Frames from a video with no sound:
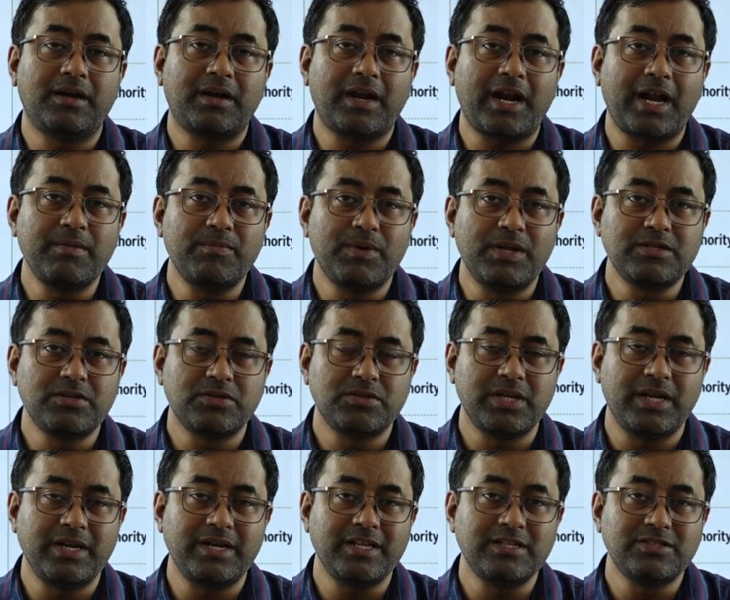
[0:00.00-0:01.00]
tribal
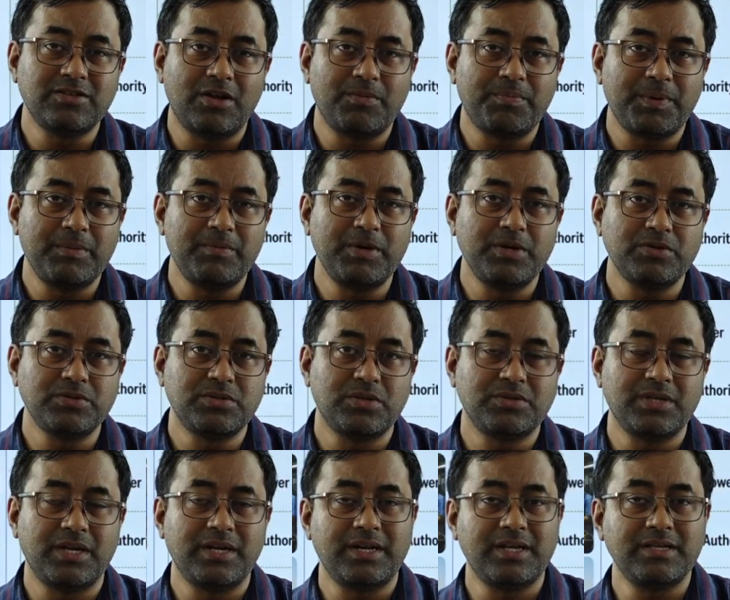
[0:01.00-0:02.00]
societies or primitive
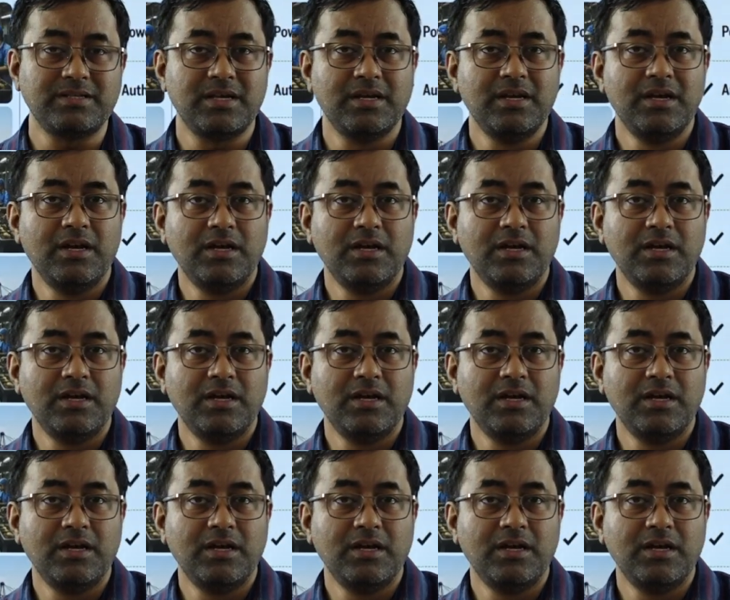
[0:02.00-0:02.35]
societies.